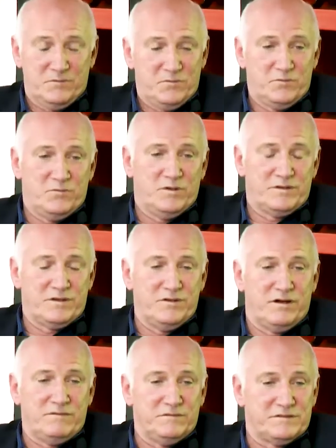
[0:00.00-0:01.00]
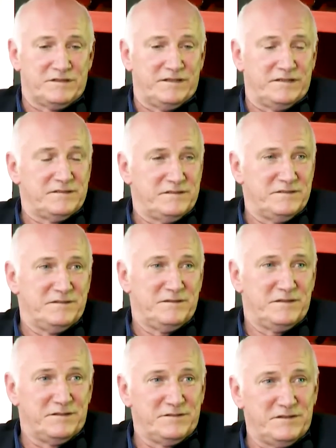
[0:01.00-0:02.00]
what the novel's like,
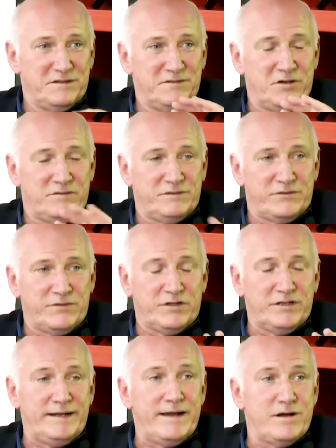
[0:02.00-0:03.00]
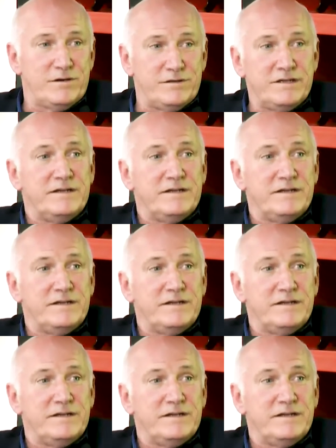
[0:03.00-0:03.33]
because the novel is very layered.